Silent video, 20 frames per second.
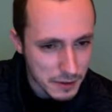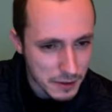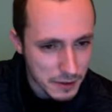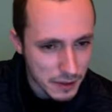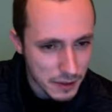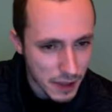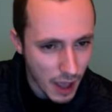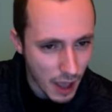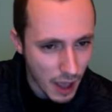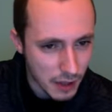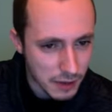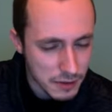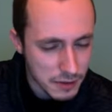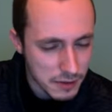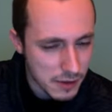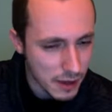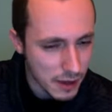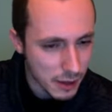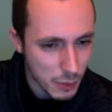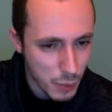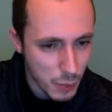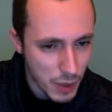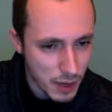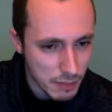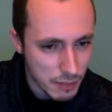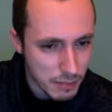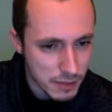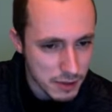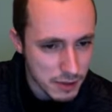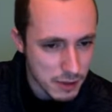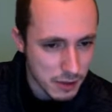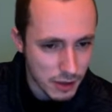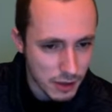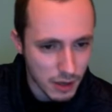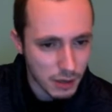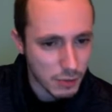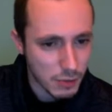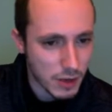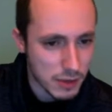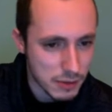Yeah, it looks like a winning position
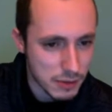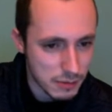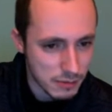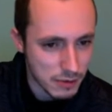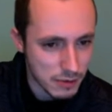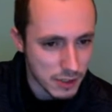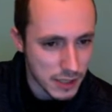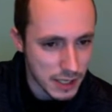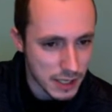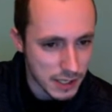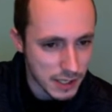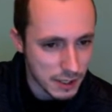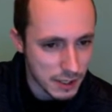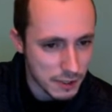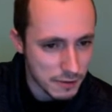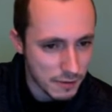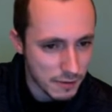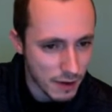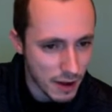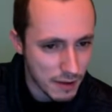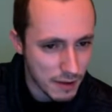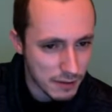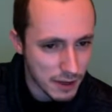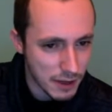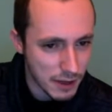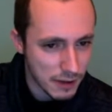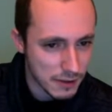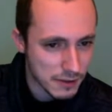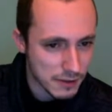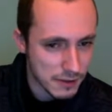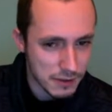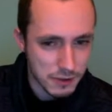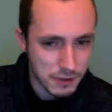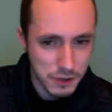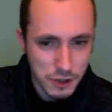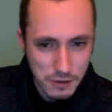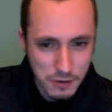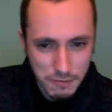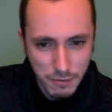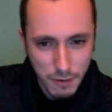anyway. So rook takes h5, king goes to
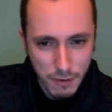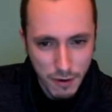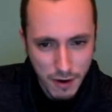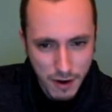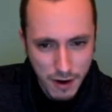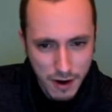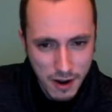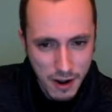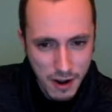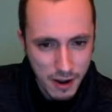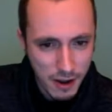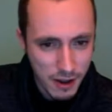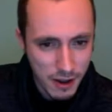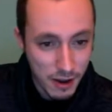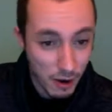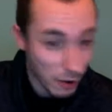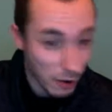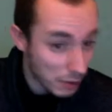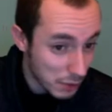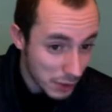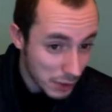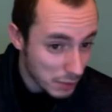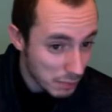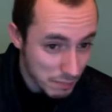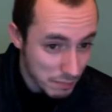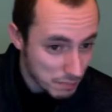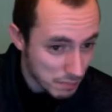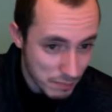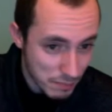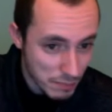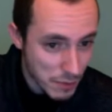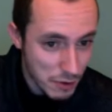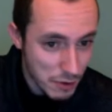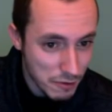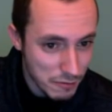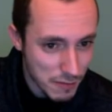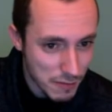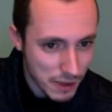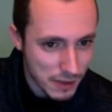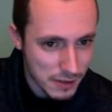g4. Only move
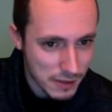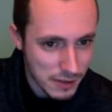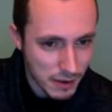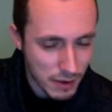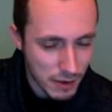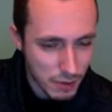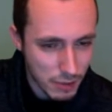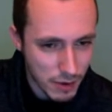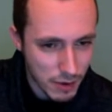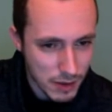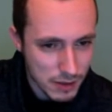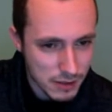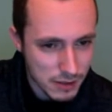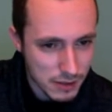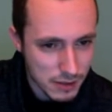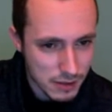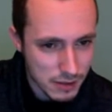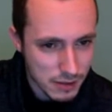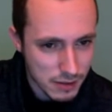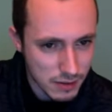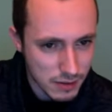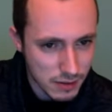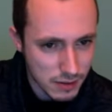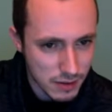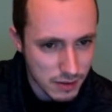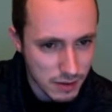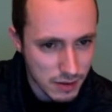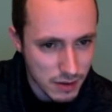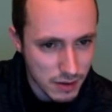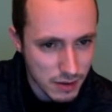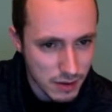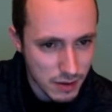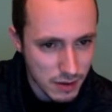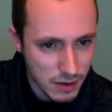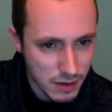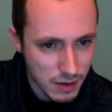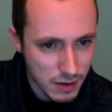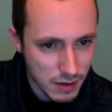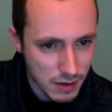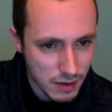because otherwise,
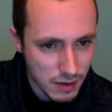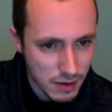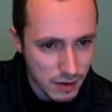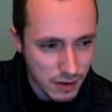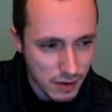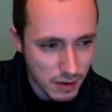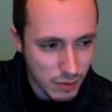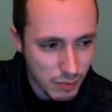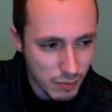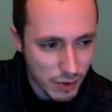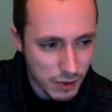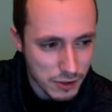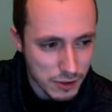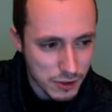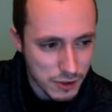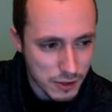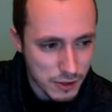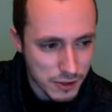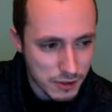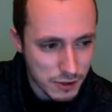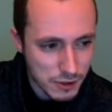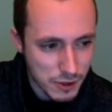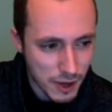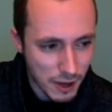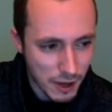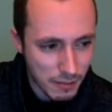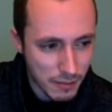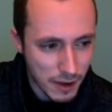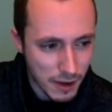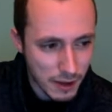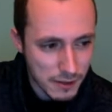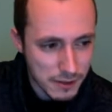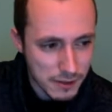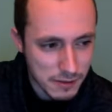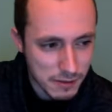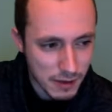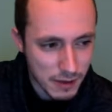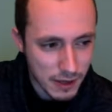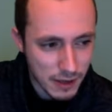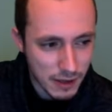why just checkmates,
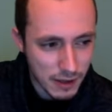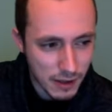right?